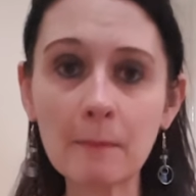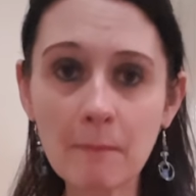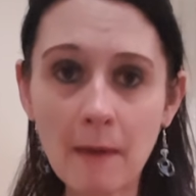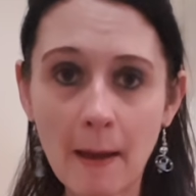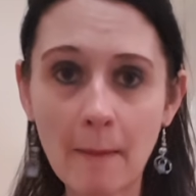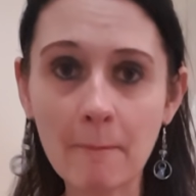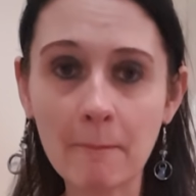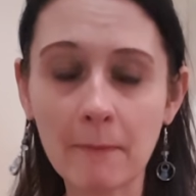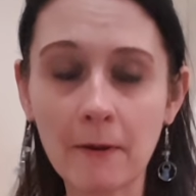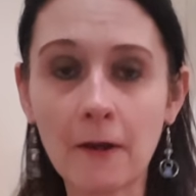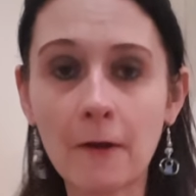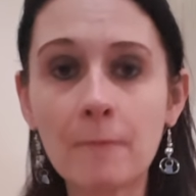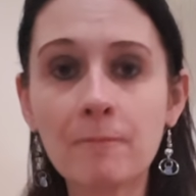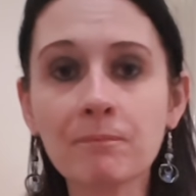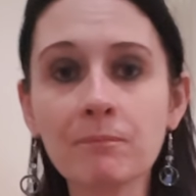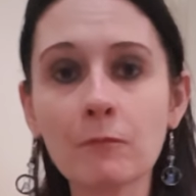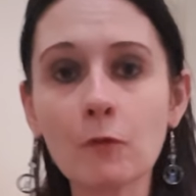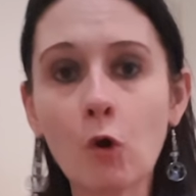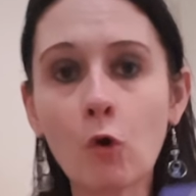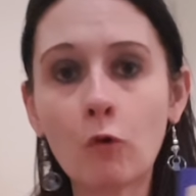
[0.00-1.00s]
member
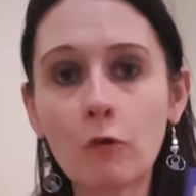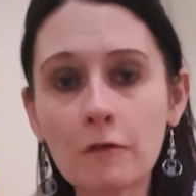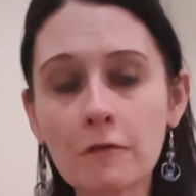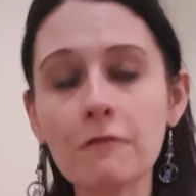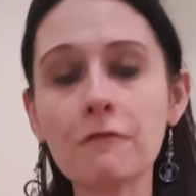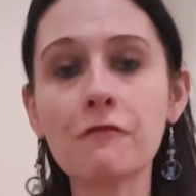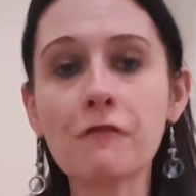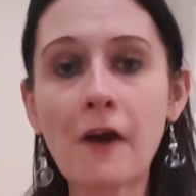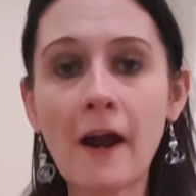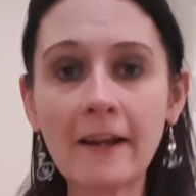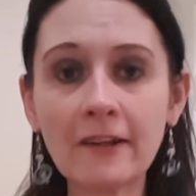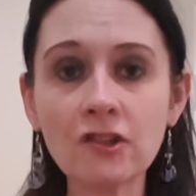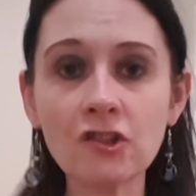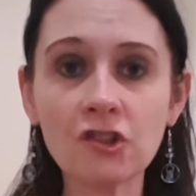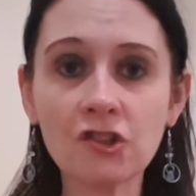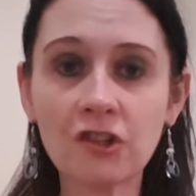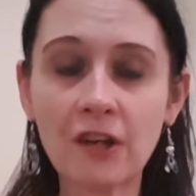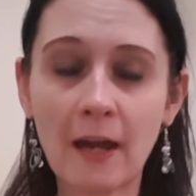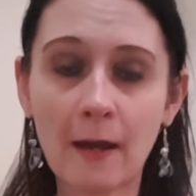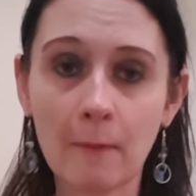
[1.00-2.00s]
or a
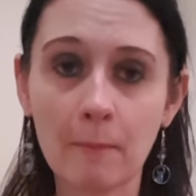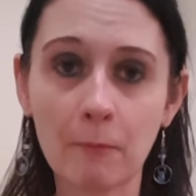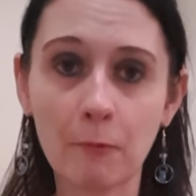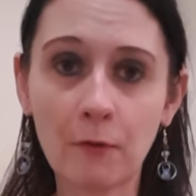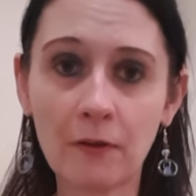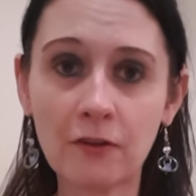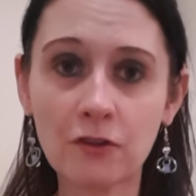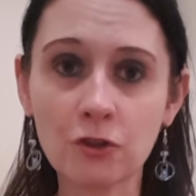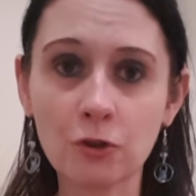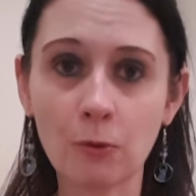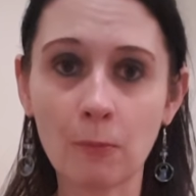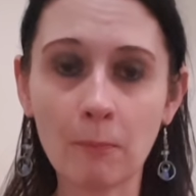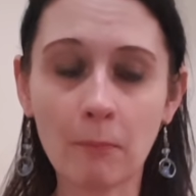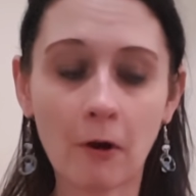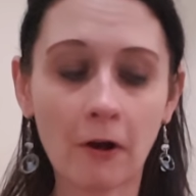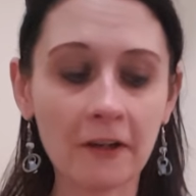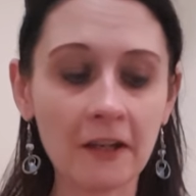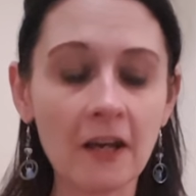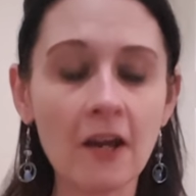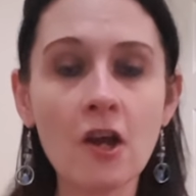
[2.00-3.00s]
friendship with
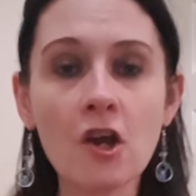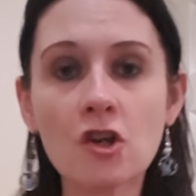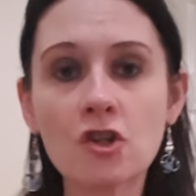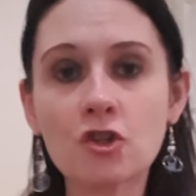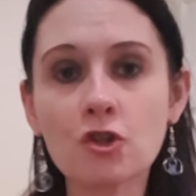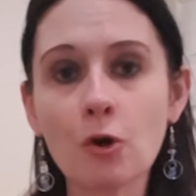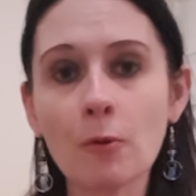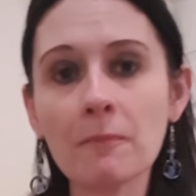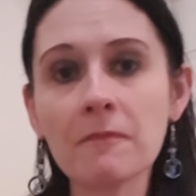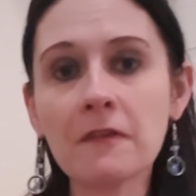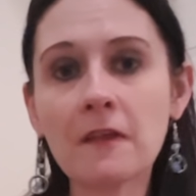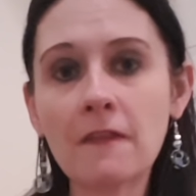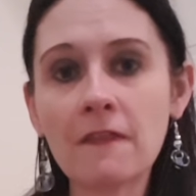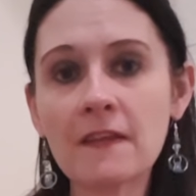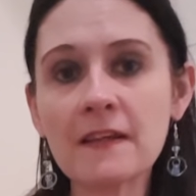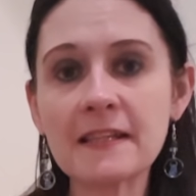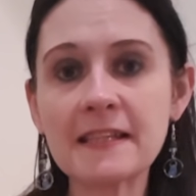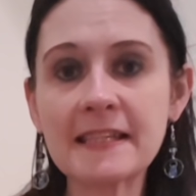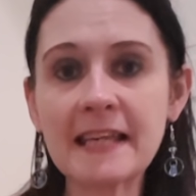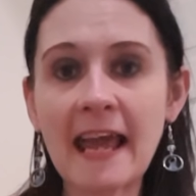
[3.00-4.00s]
somebody, something
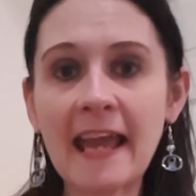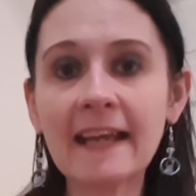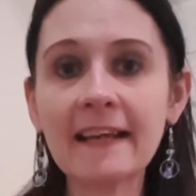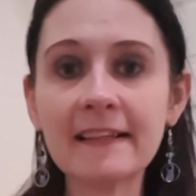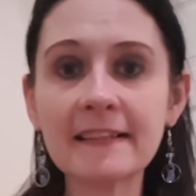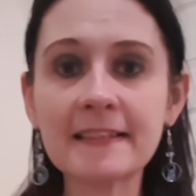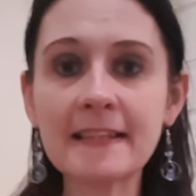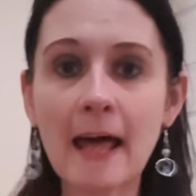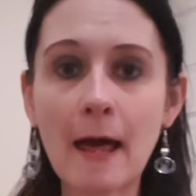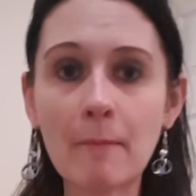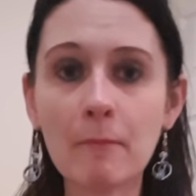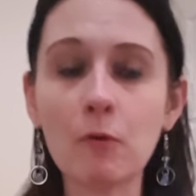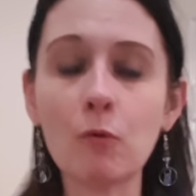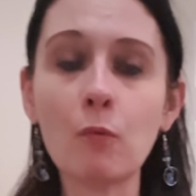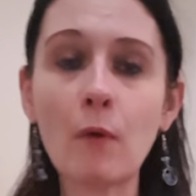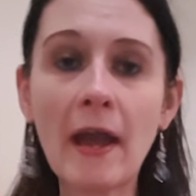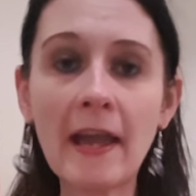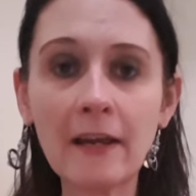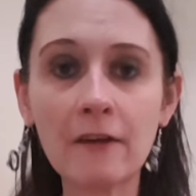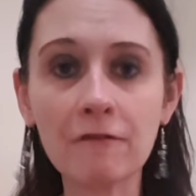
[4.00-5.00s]
that takes them
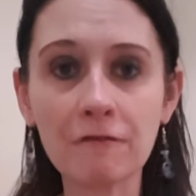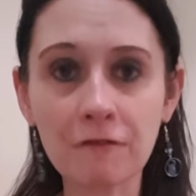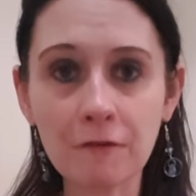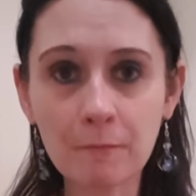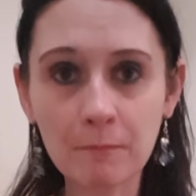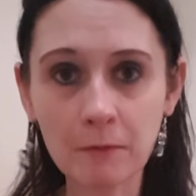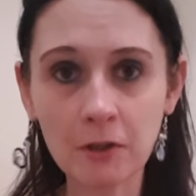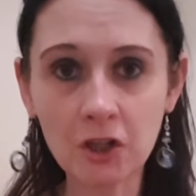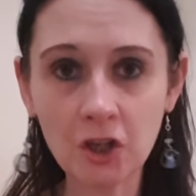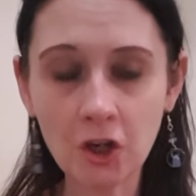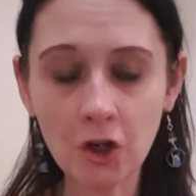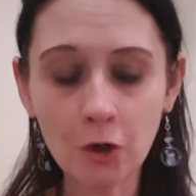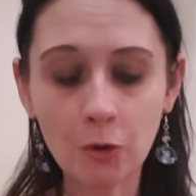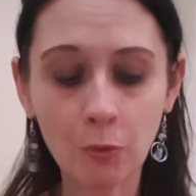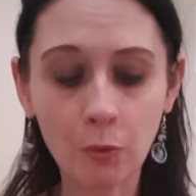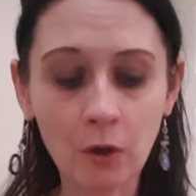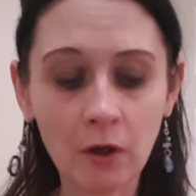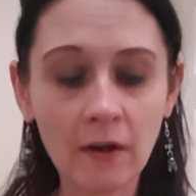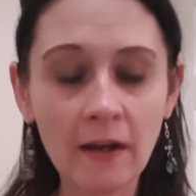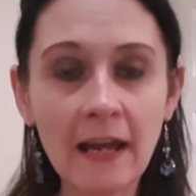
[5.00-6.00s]
away from
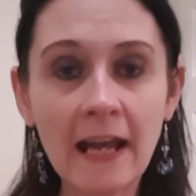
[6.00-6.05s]
you.